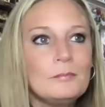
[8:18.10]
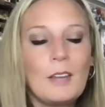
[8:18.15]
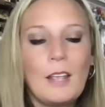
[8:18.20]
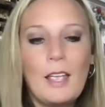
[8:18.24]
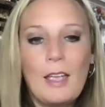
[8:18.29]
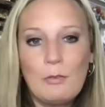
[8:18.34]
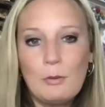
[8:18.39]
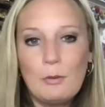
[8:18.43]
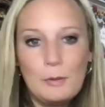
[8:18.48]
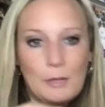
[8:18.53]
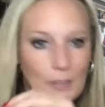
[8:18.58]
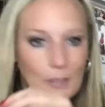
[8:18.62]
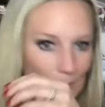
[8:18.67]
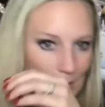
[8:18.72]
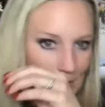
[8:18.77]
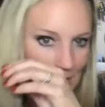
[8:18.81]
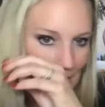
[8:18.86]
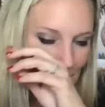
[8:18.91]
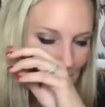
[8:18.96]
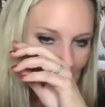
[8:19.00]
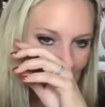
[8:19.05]
Everybody
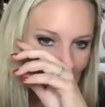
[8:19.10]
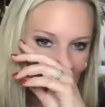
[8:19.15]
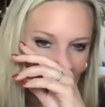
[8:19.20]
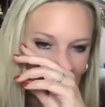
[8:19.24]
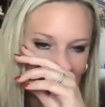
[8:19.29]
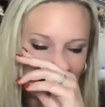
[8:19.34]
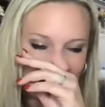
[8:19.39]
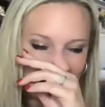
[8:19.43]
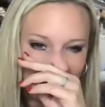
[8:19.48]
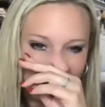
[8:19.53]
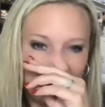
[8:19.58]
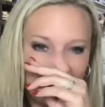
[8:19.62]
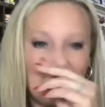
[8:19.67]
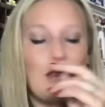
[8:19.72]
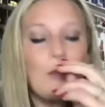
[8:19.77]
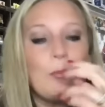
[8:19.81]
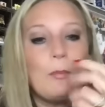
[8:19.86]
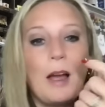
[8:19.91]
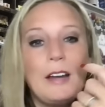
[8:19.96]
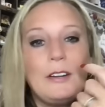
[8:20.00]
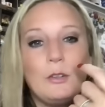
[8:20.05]
else here the rest of the day. Now
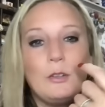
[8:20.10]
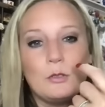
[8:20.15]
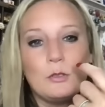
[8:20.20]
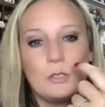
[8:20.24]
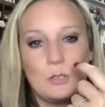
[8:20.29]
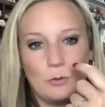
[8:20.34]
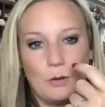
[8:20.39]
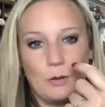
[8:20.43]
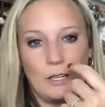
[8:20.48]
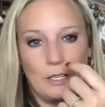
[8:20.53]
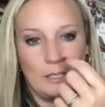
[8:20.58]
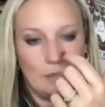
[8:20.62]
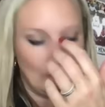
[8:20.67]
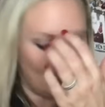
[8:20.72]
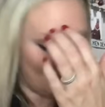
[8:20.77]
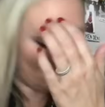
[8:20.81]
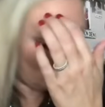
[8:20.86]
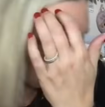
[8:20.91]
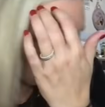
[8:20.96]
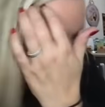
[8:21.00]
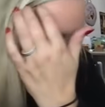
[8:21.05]
my nose is running
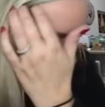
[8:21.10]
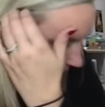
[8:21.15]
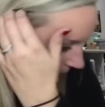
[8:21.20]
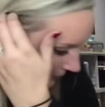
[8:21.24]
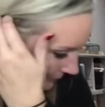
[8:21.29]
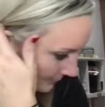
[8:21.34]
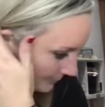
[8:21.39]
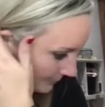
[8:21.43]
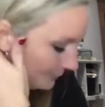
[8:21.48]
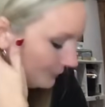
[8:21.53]
thinking about it.